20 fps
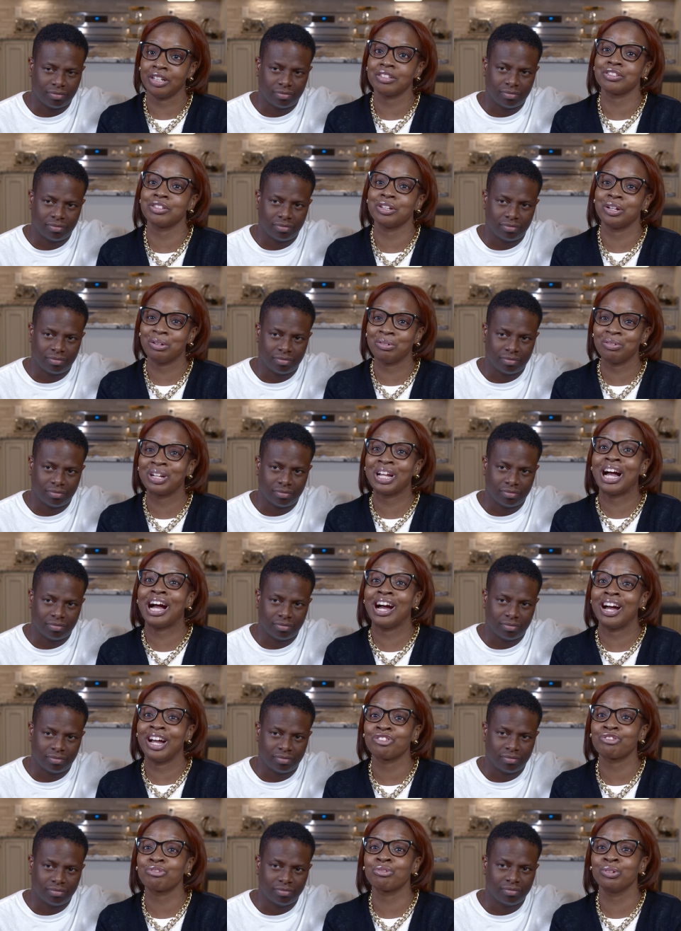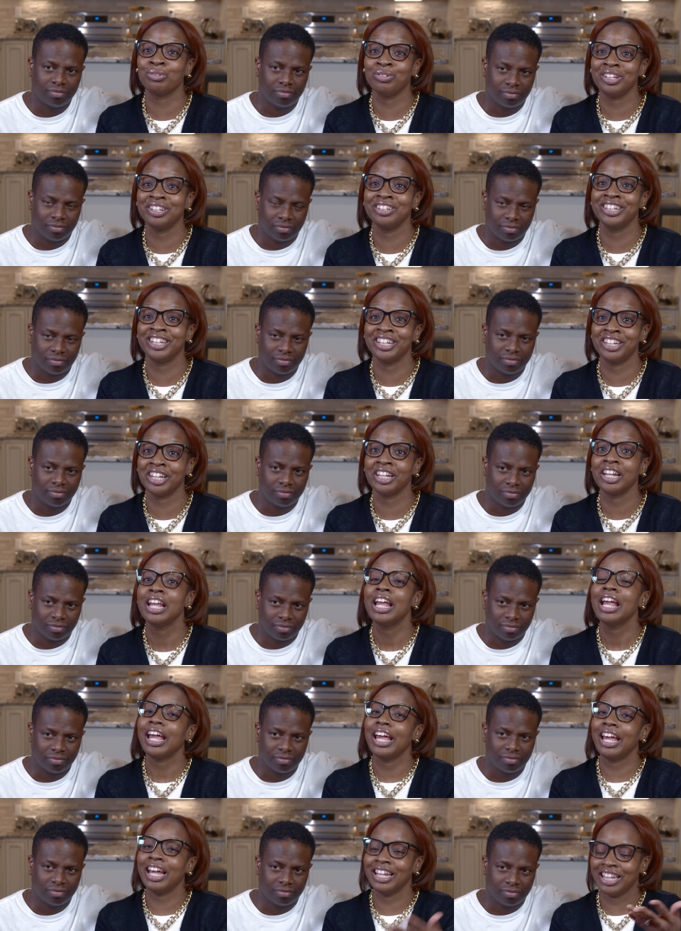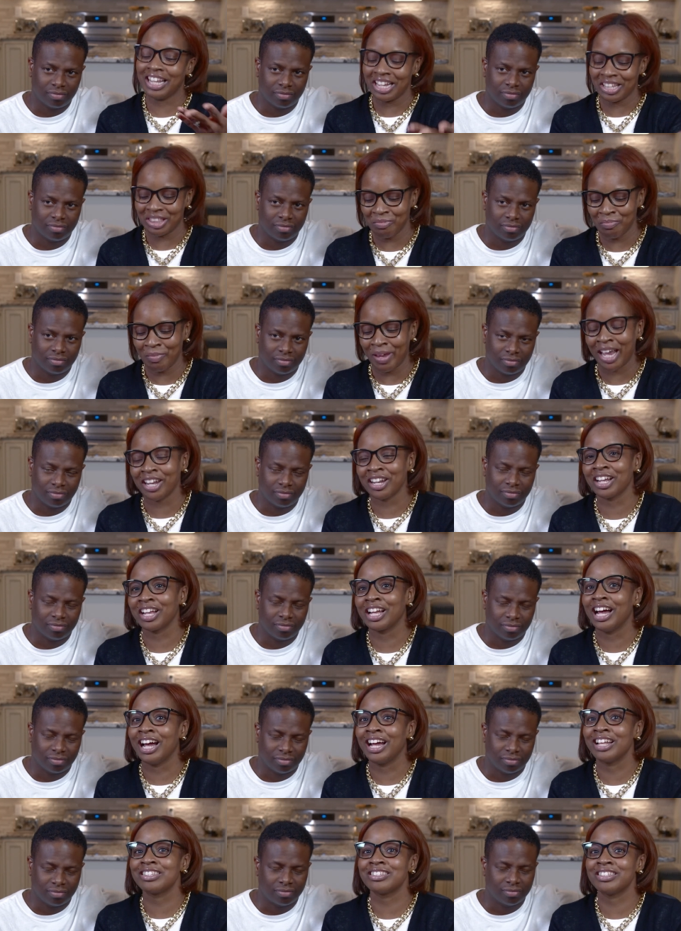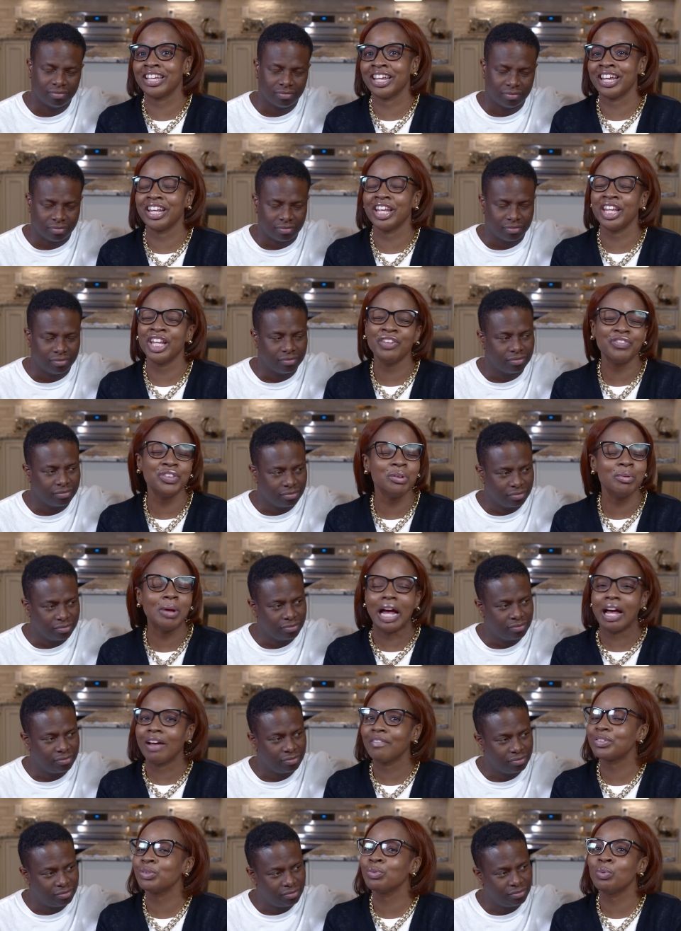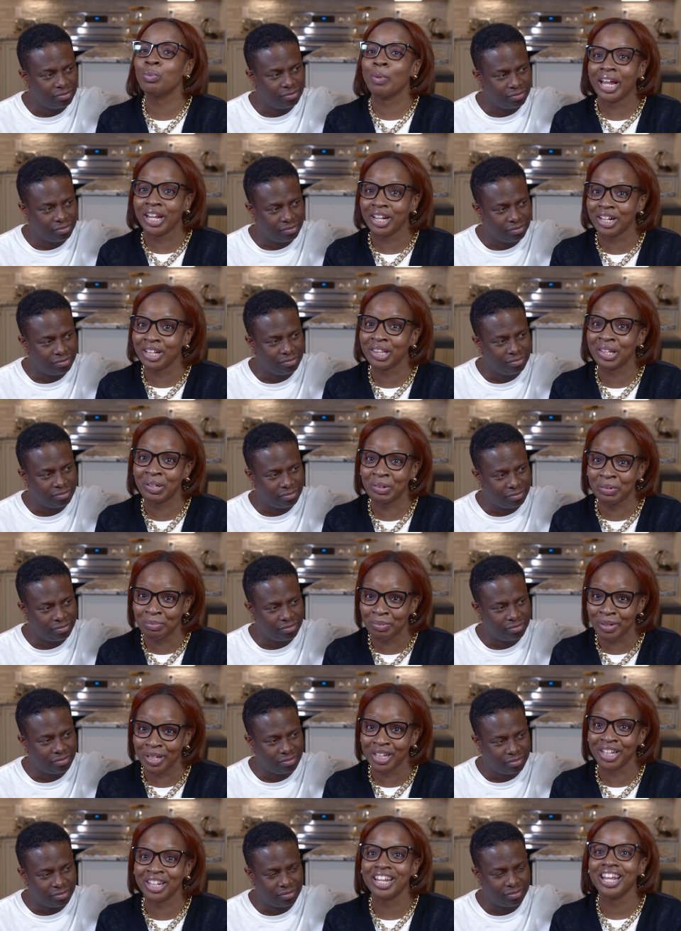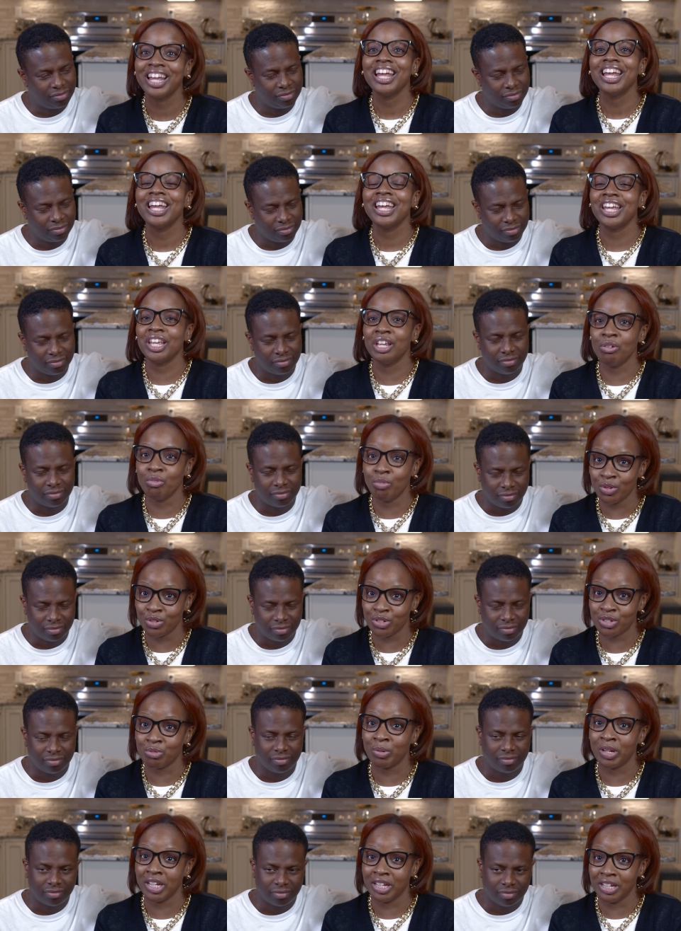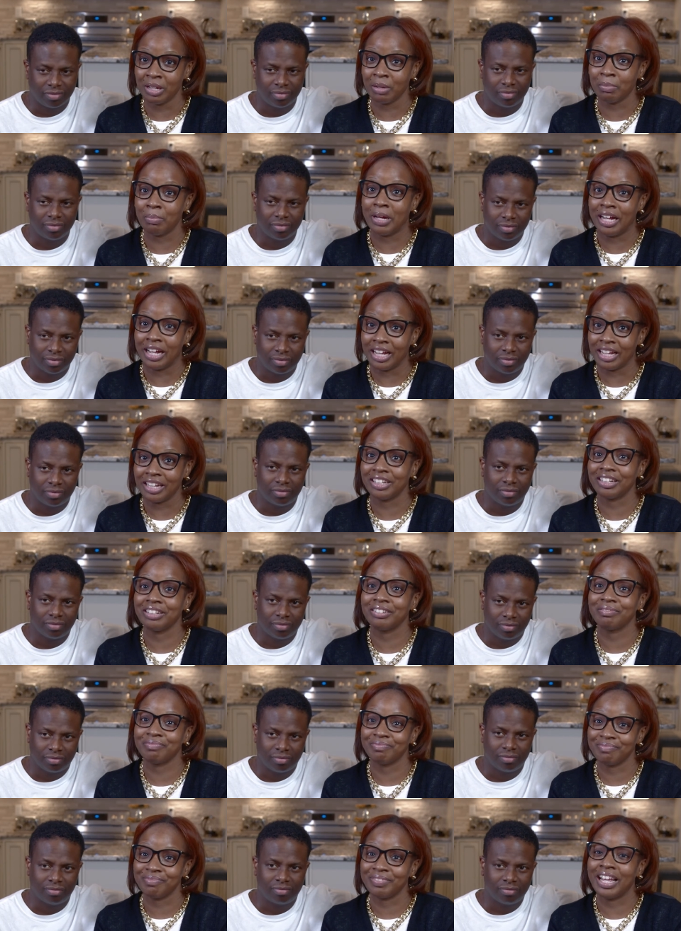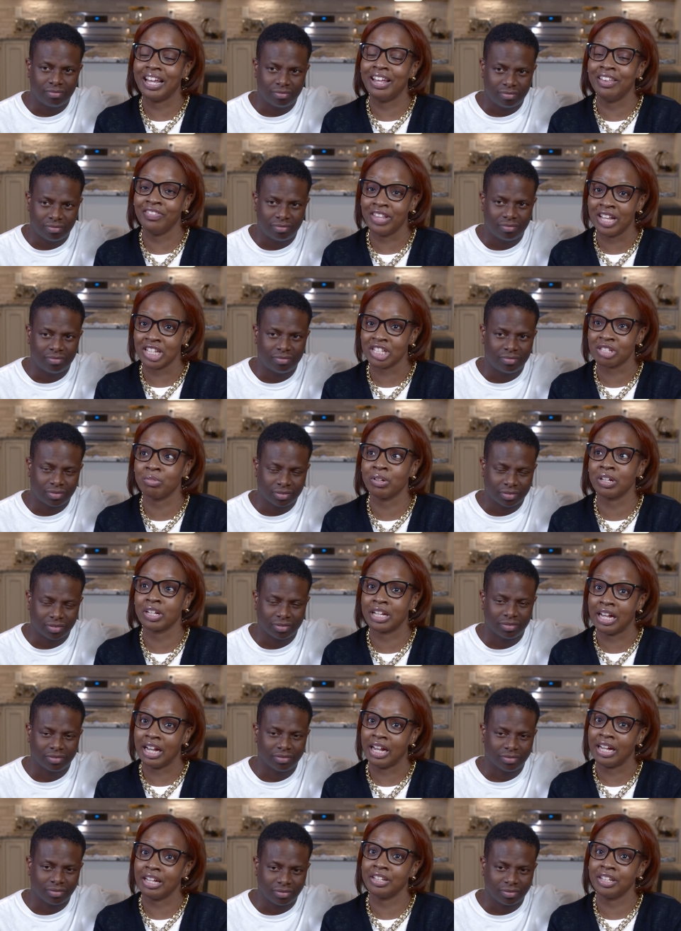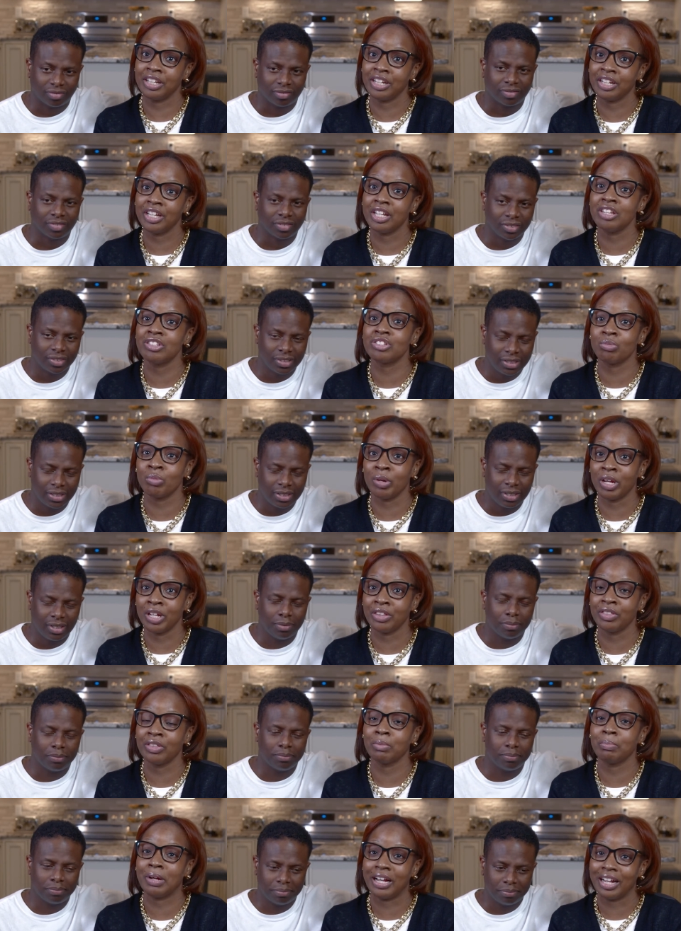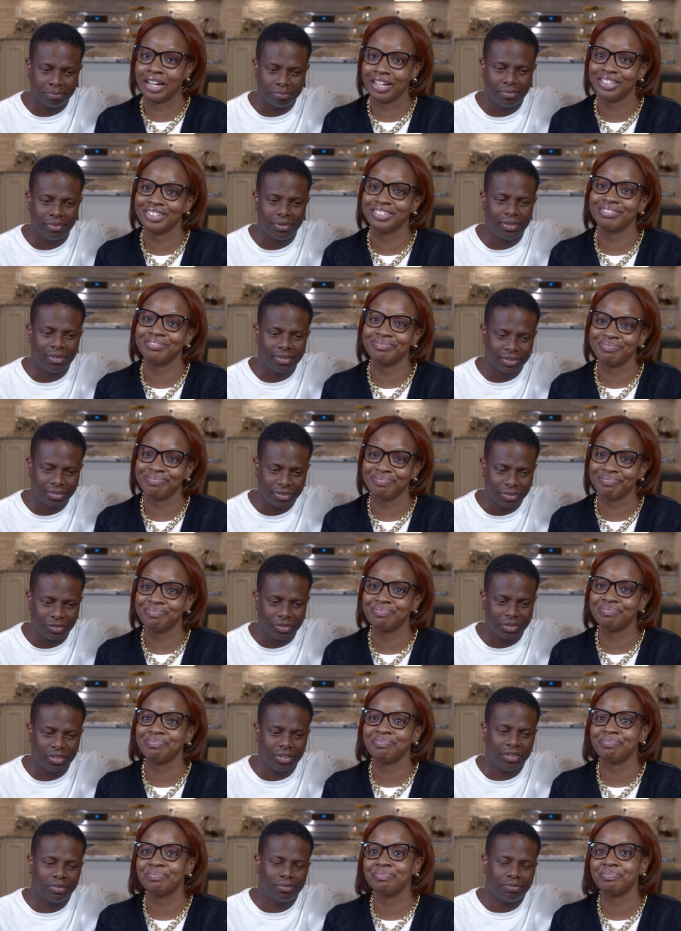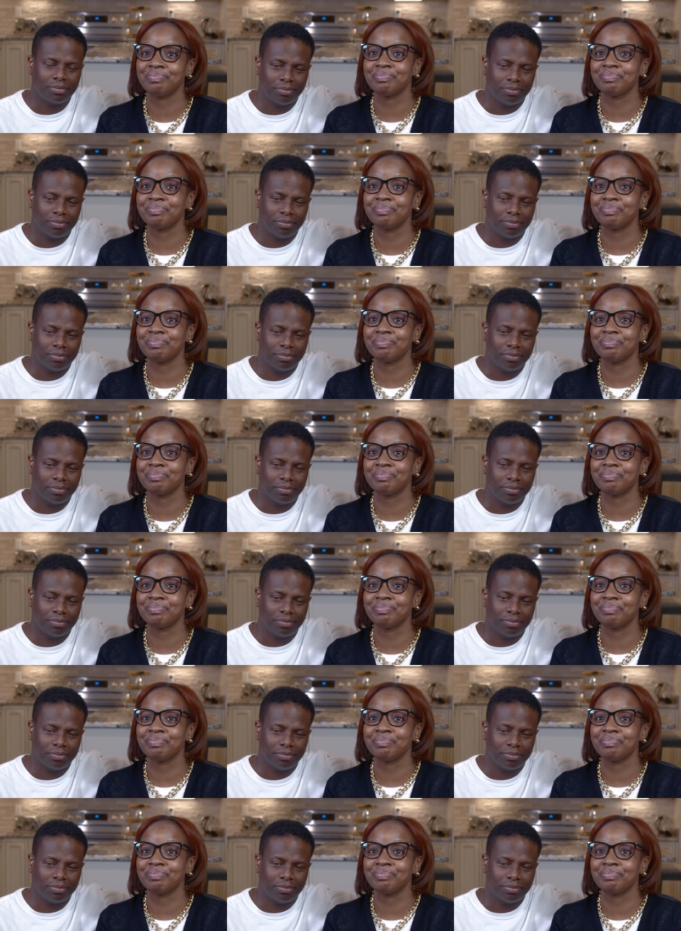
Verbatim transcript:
Speaker 1: So God truly did it. And like the man of God said, if you have to wait a little bit, he will sweeten the pot. And that's what God did. He sweetened yep. the pot.
Speaker 2: He sure did.